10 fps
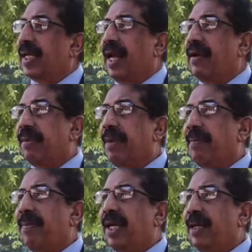I can
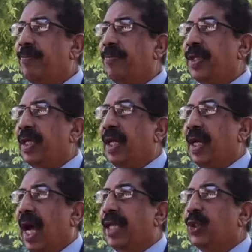remember
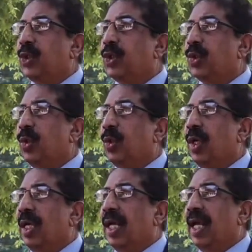I used
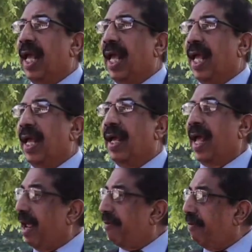to
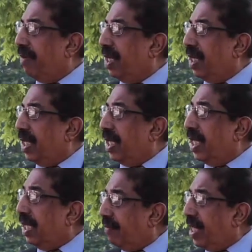have
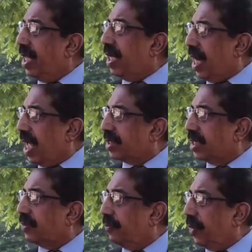evening
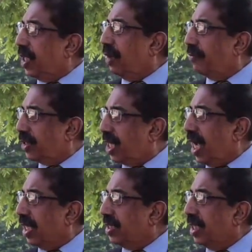classes free of
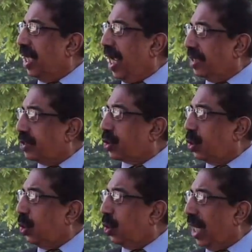charge
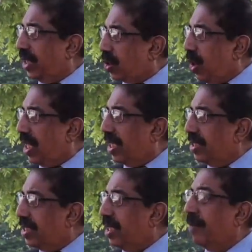at school, at
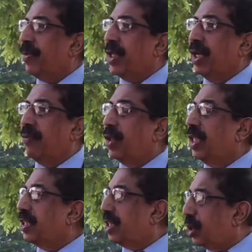college,
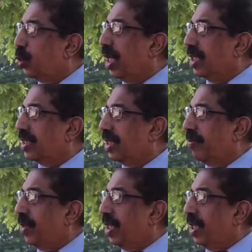for the
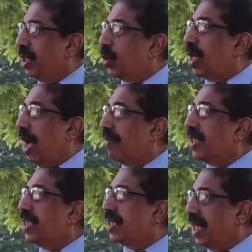students to
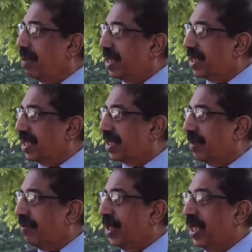cover the
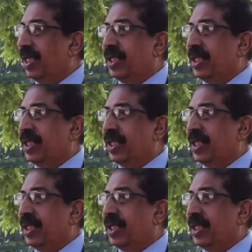syllabuses.